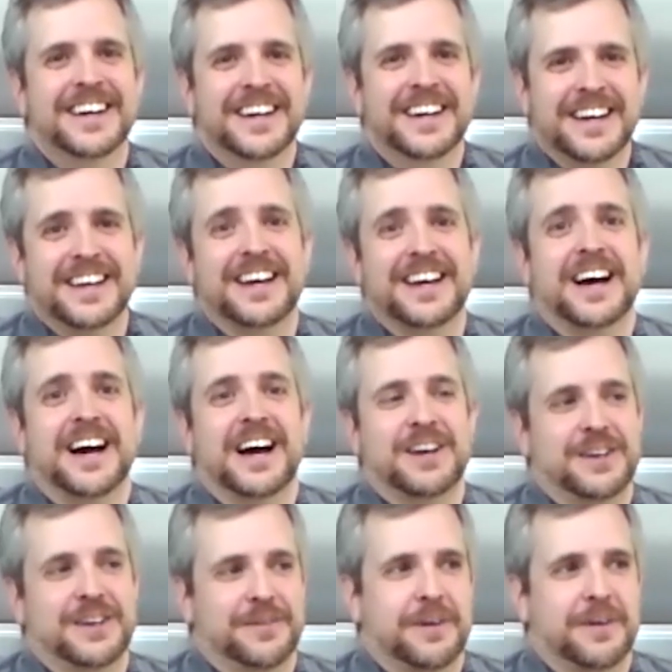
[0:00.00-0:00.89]
Yeah,
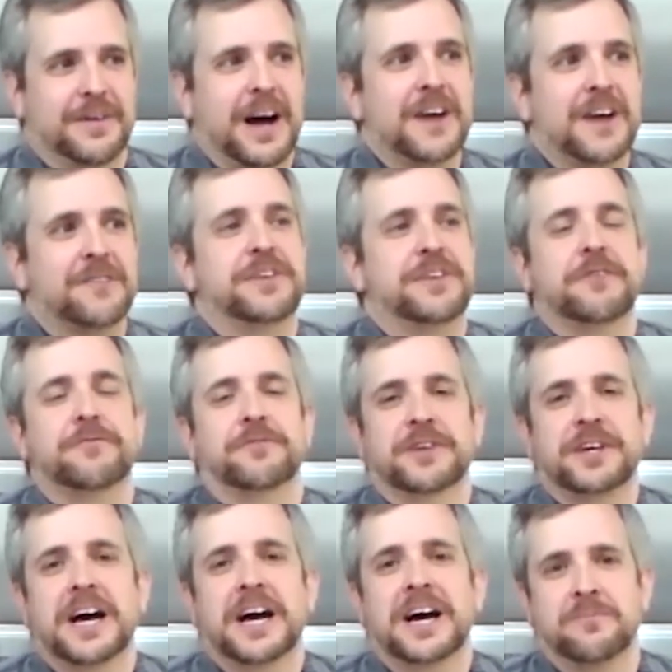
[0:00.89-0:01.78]
I've
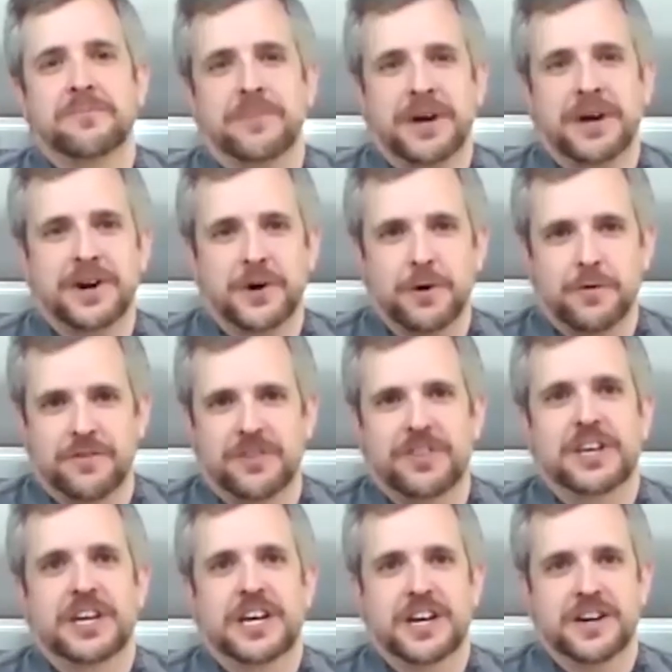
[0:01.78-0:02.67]
definitely gotten better over
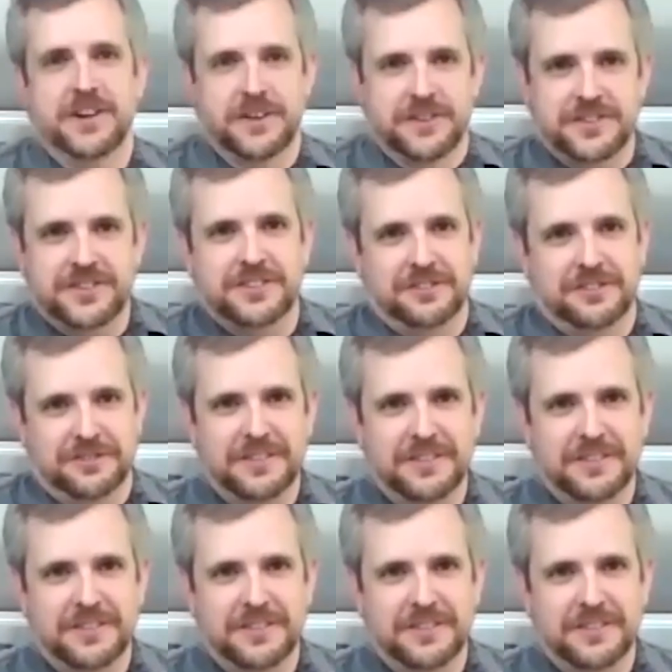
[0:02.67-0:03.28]
the years.